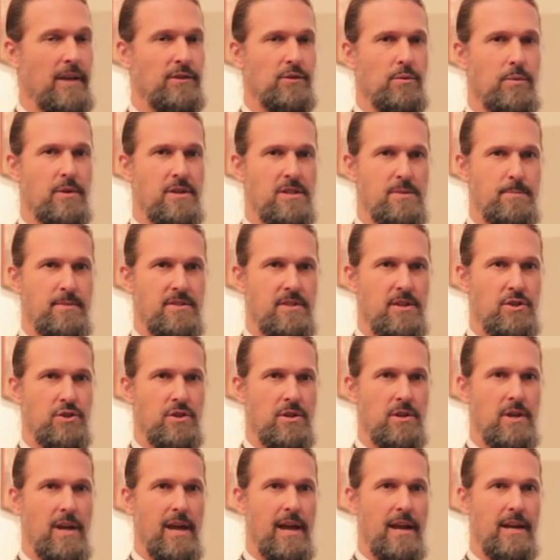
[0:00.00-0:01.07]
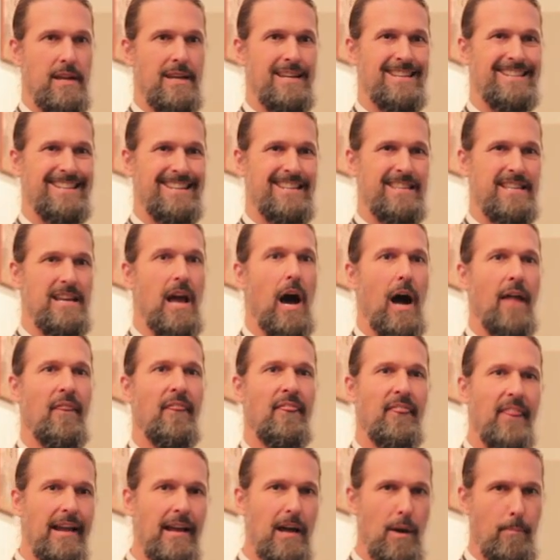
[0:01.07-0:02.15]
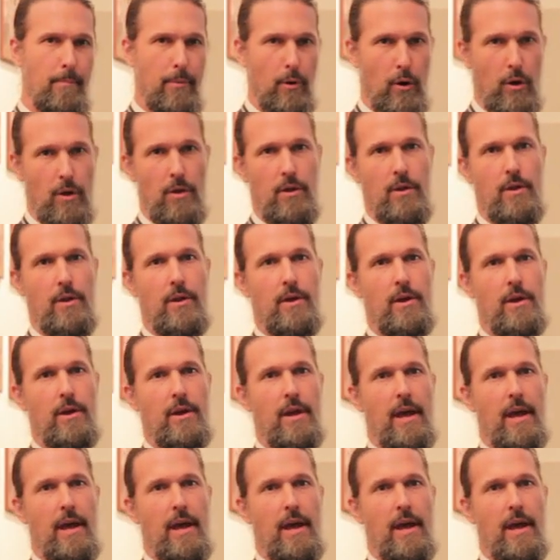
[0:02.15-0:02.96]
on to his position, and he did the unthinkable